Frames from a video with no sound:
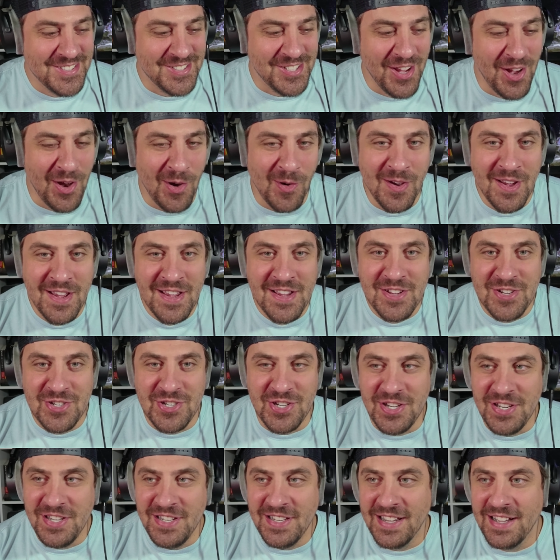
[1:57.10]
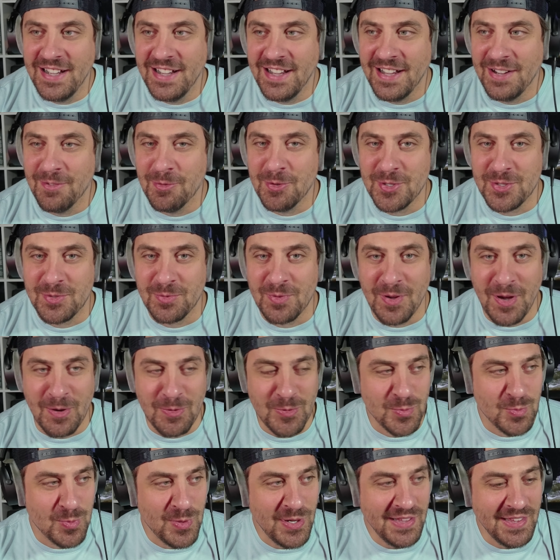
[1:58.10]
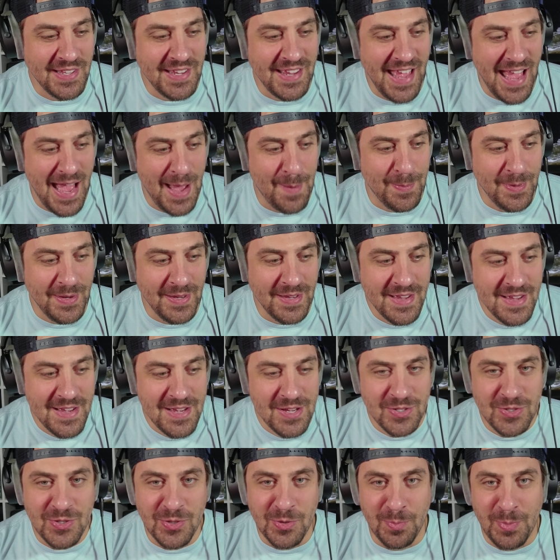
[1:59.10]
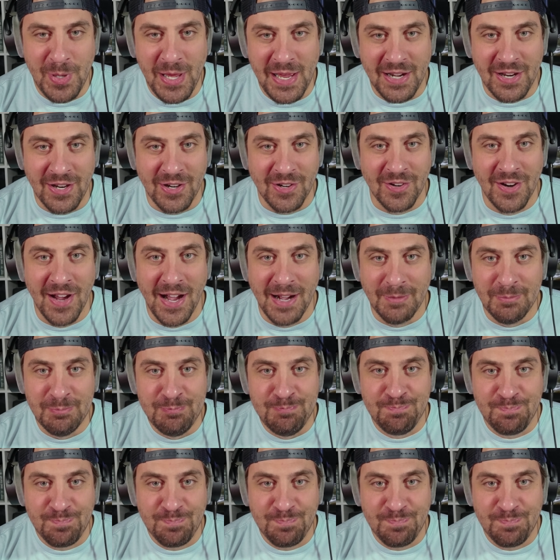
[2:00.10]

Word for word: so she uh, was, I was really happy to pick her up.